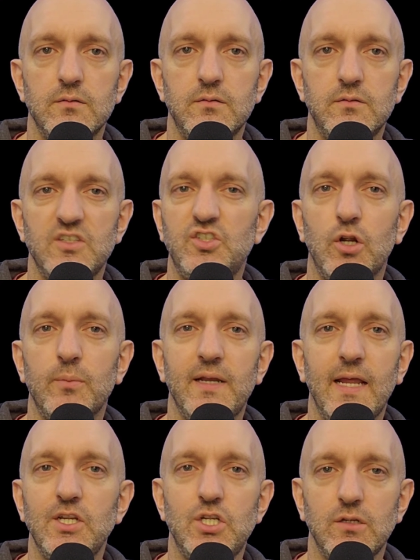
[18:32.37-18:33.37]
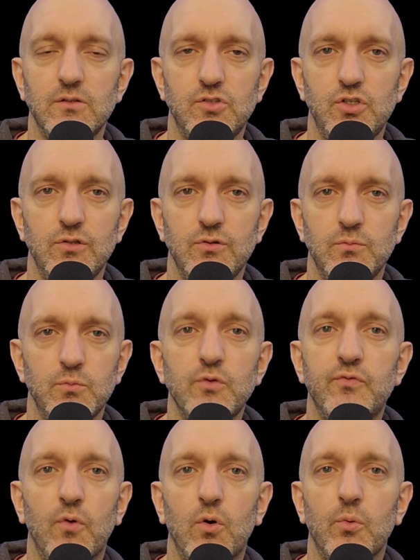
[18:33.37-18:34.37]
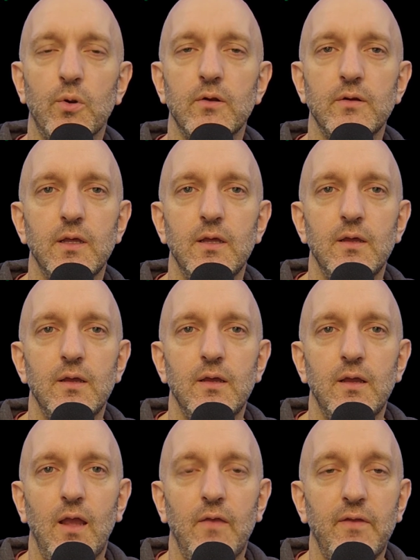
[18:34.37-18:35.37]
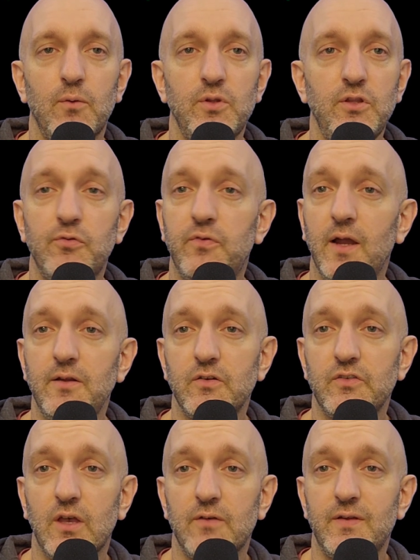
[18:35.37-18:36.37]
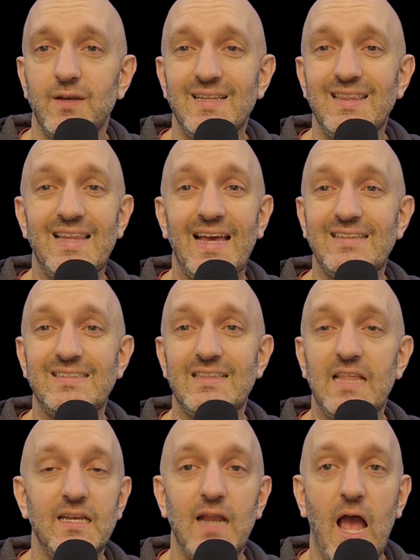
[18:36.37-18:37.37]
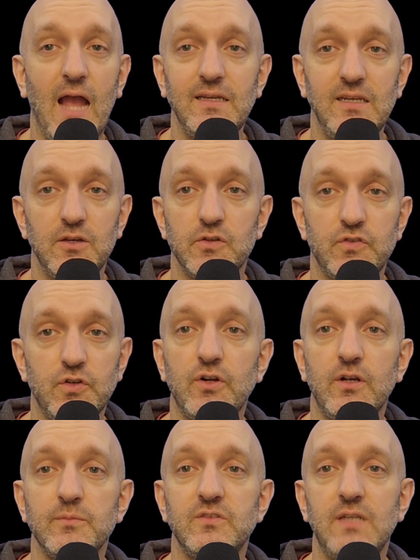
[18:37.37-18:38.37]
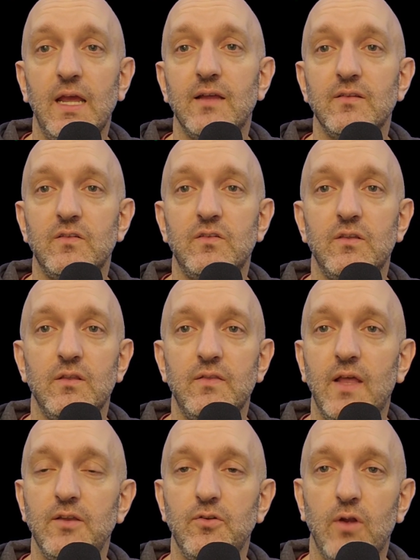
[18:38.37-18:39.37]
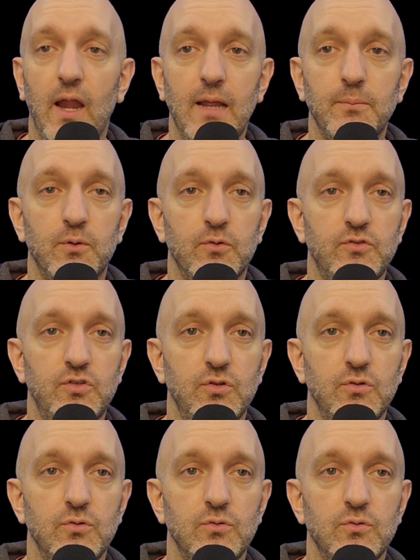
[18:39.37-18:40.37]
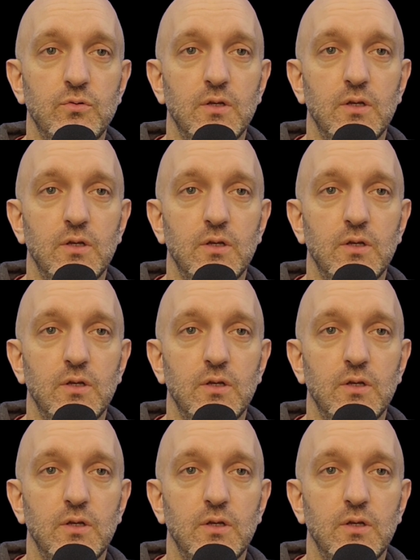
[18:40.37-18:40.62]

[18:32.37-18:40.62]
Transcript: determination to move forward. And that when you find yourself in a less than ideal circumstance, that you're able to